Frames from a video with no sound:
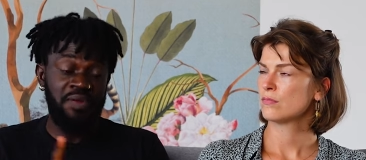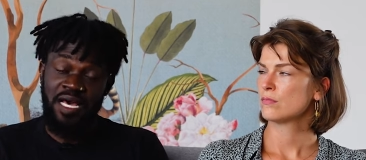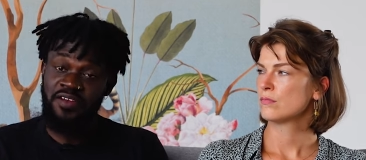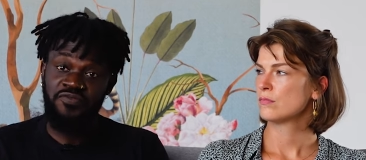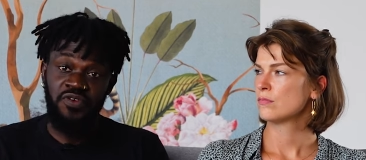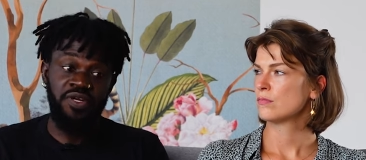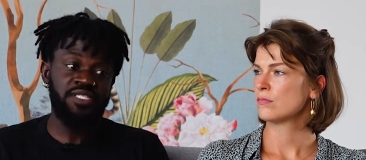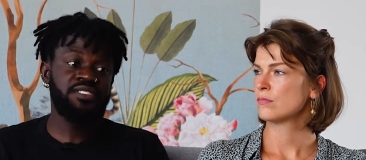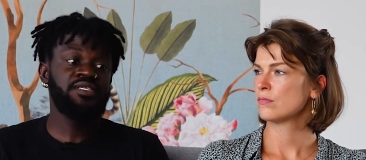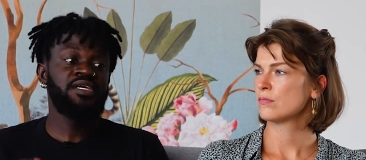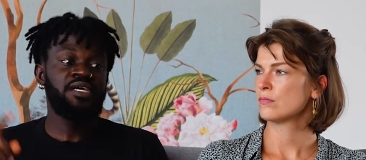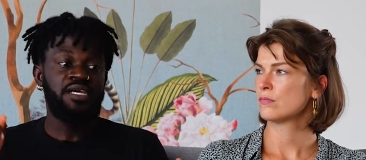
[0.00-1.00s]
Speaker 1: plan for it
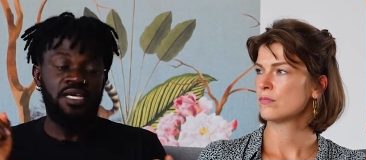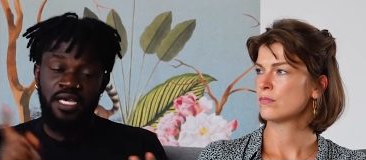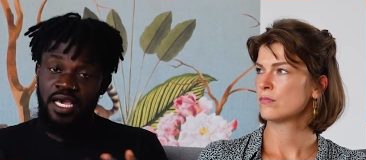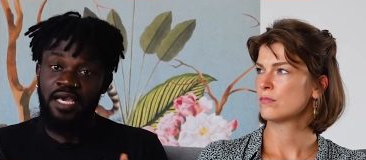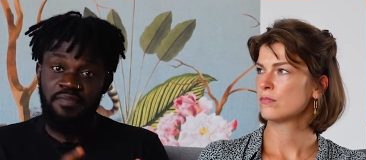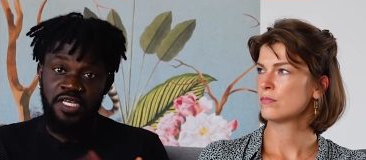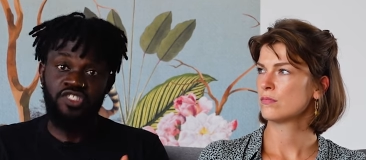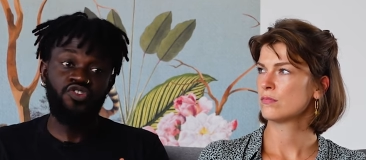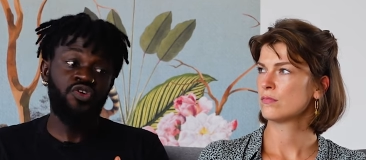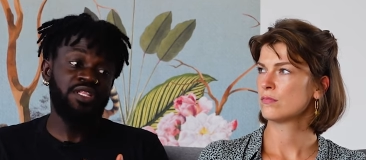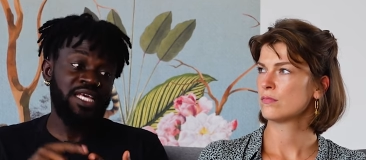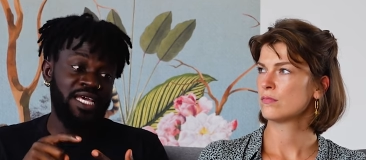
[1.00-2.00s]
and make
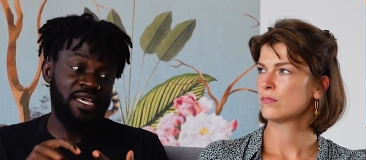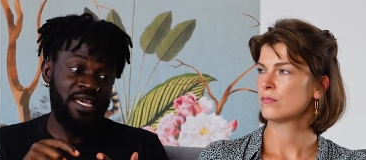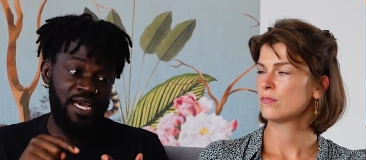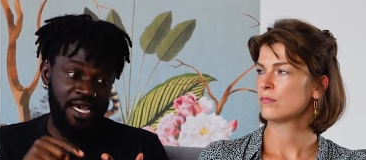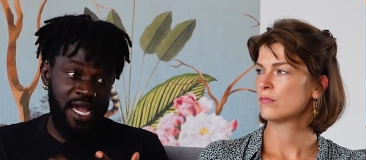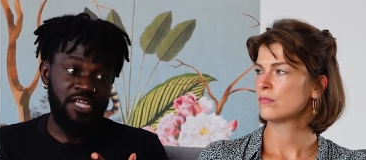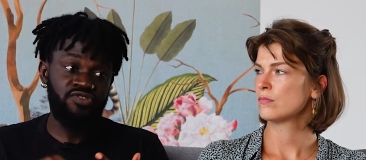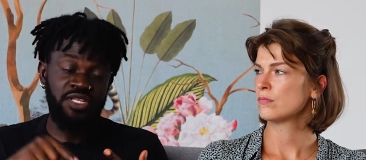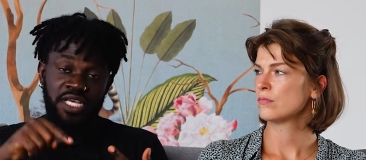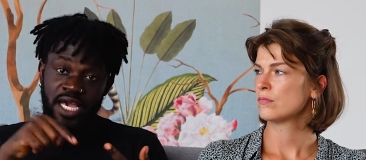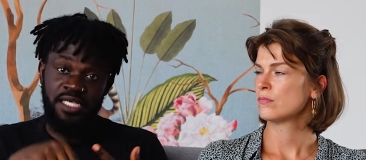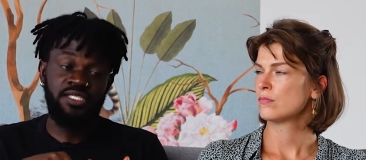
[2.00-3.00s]
sure they
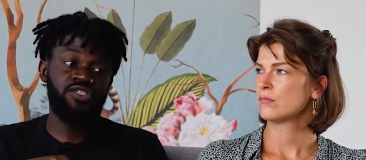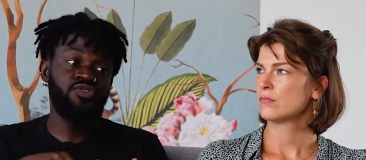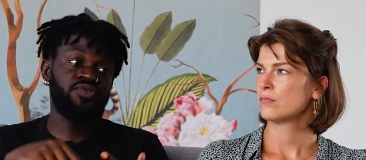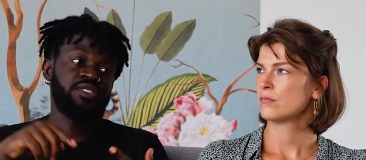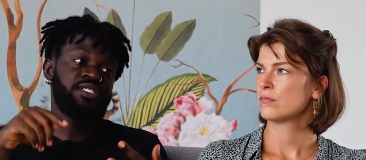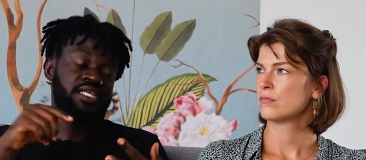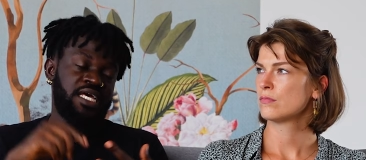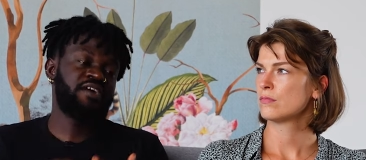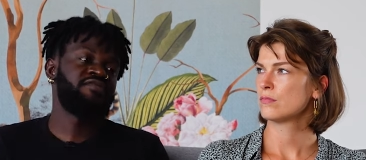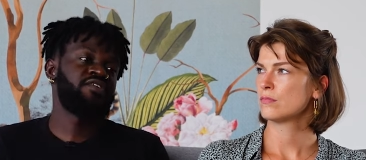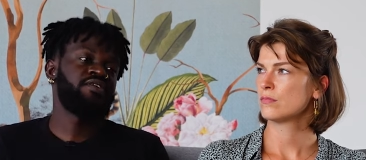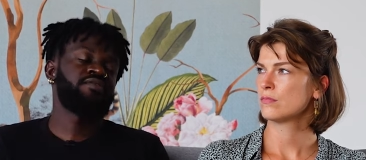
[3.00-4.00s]
actually execute it and
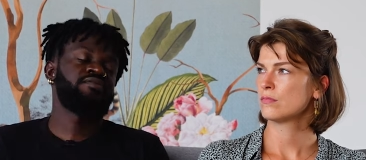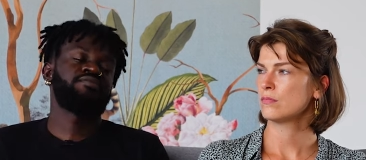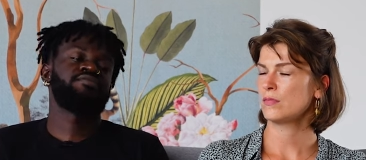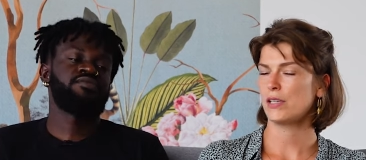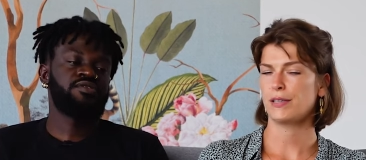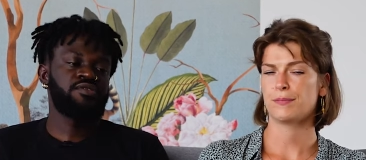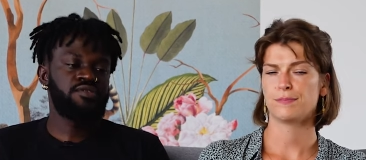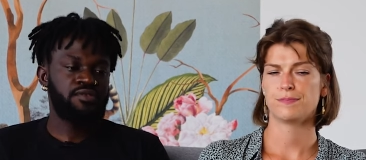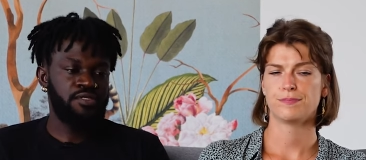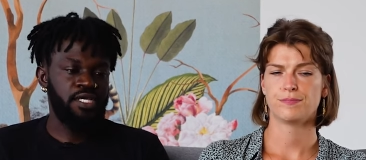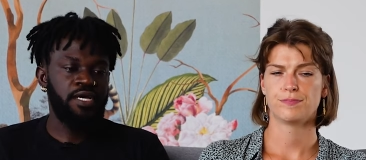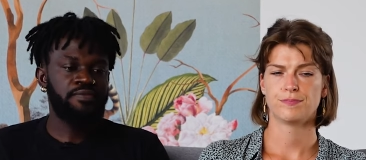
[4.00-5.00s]
have fun. Yeah.
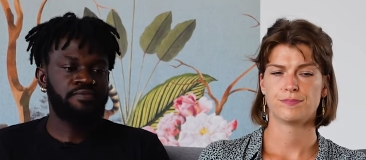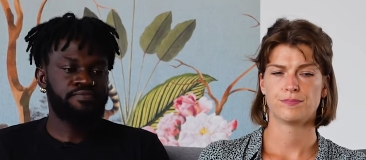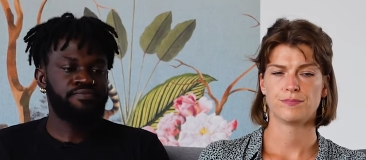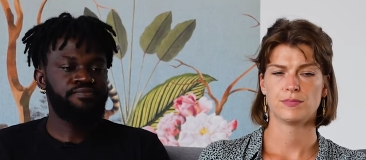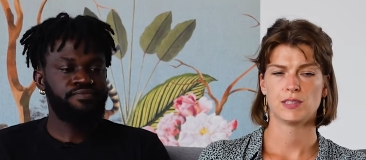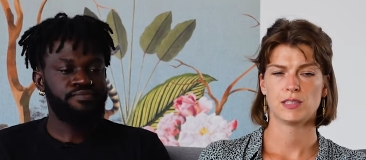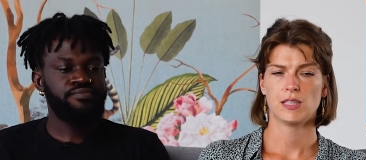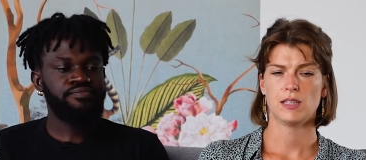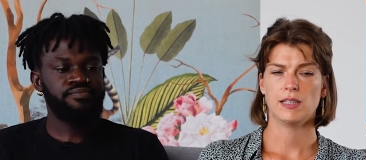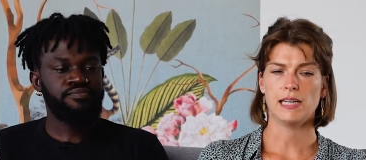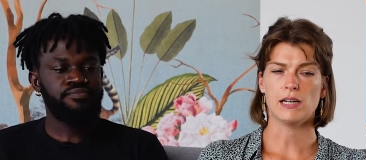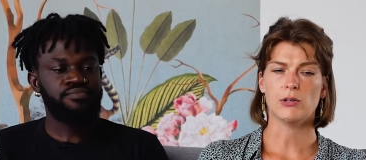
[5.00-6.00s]
Yeah.
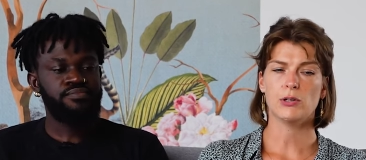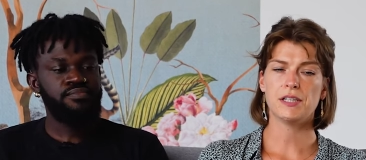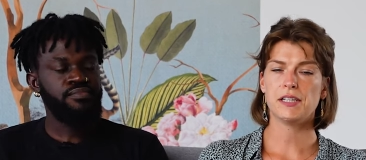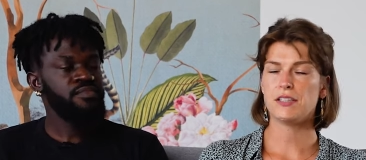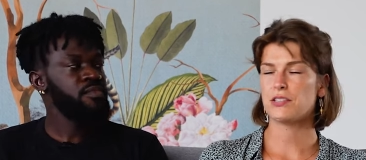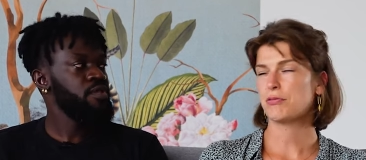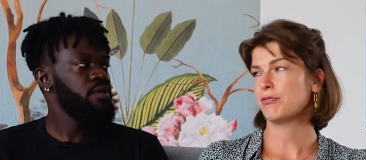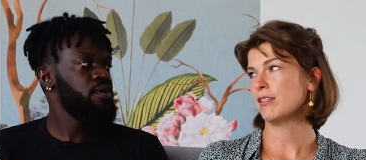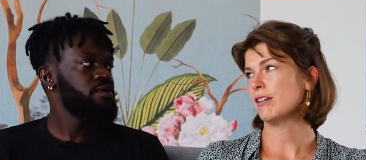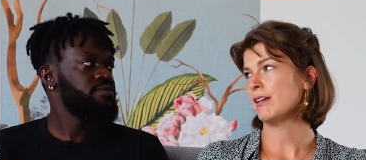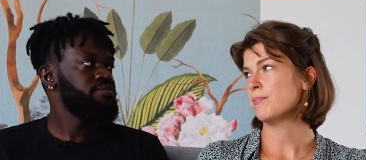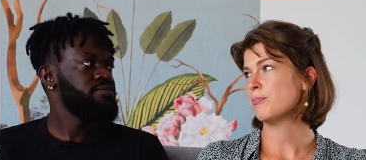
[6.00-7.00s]
Speaker 2: Yeah, holidays are
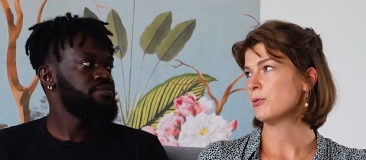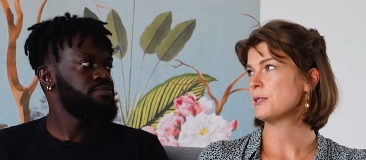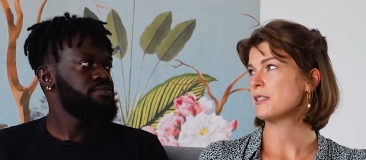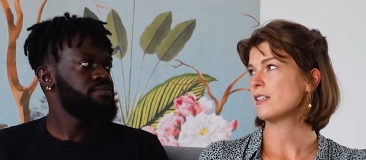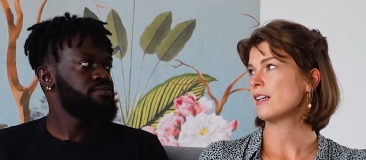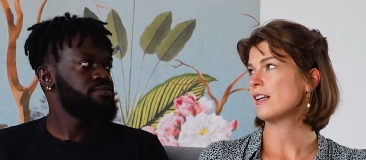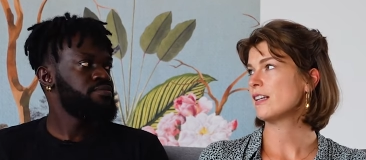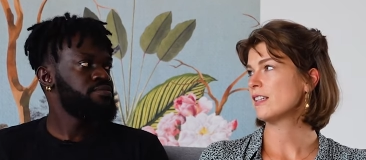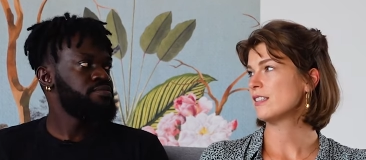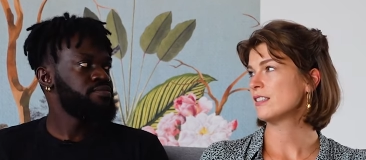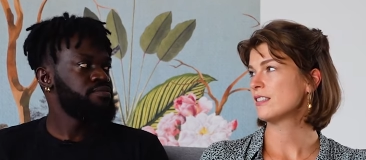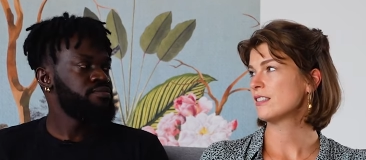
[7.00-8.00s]
very important in
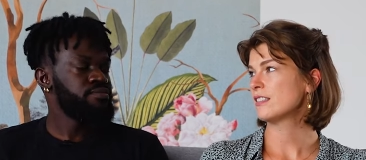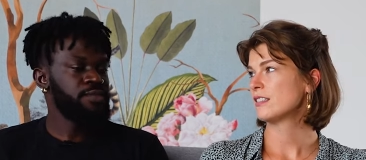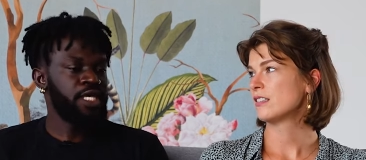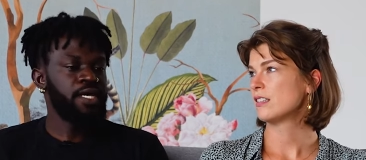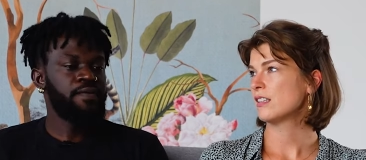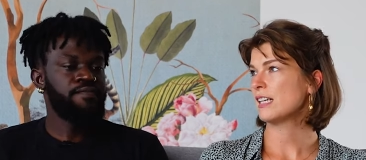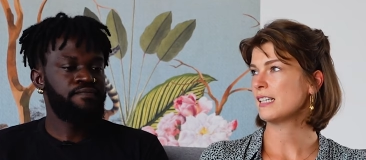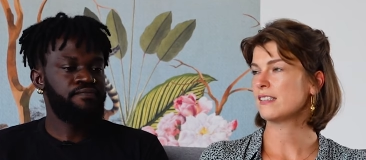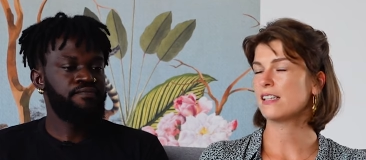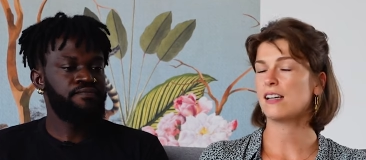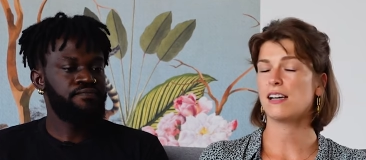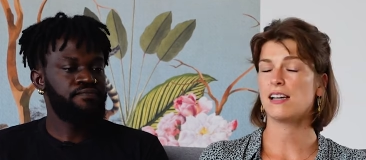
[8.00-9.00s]
Netherlands. Yeah. Like
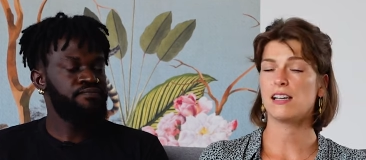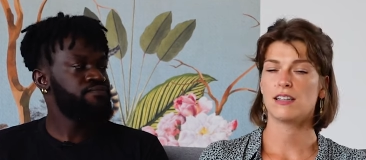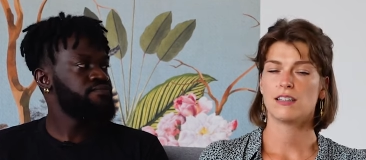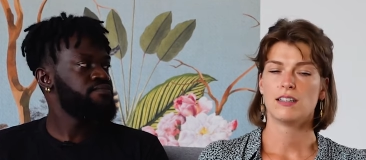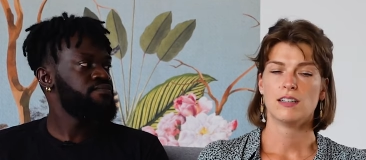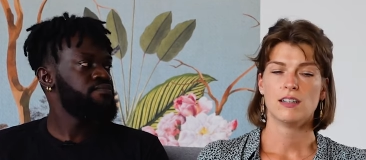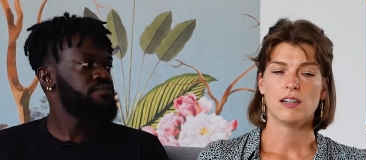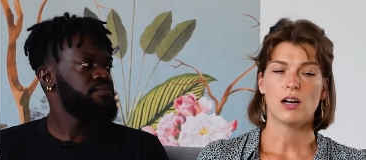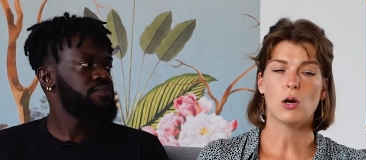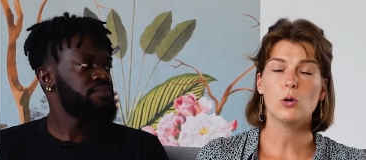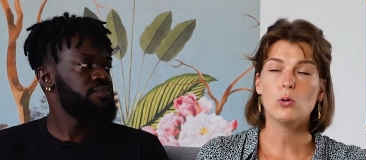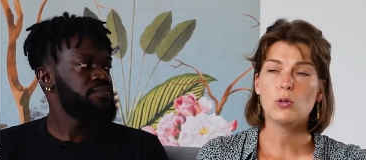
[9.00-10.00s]
they're like
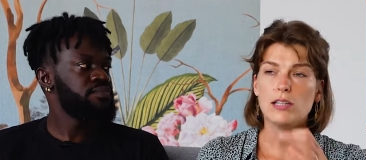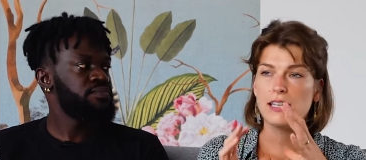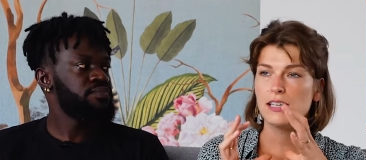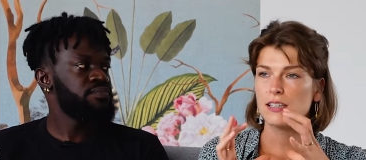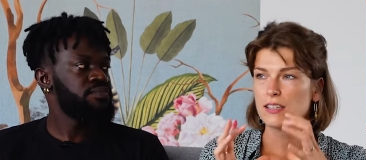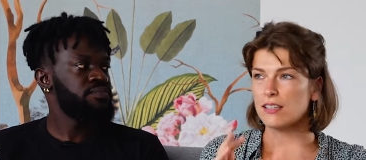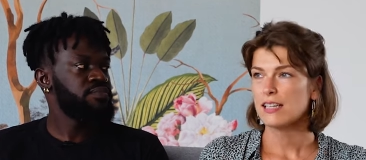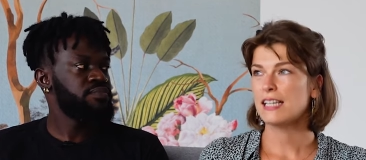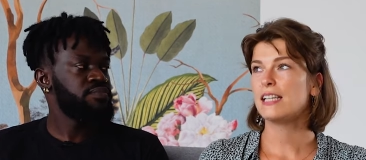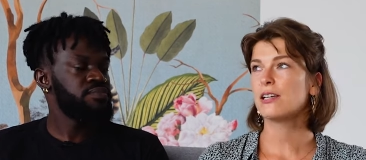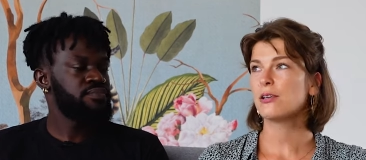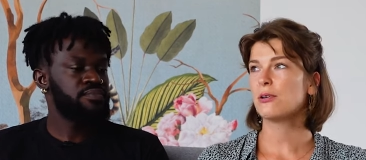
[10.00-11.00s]
holy
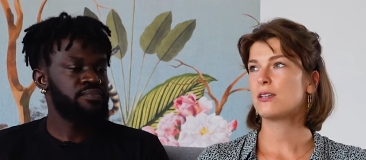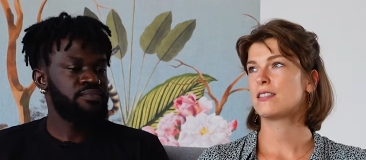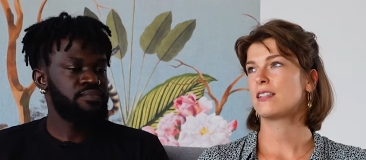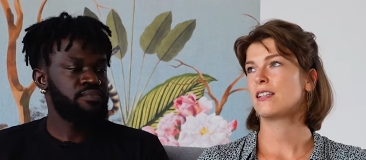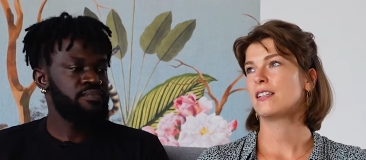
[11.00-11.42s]
and there was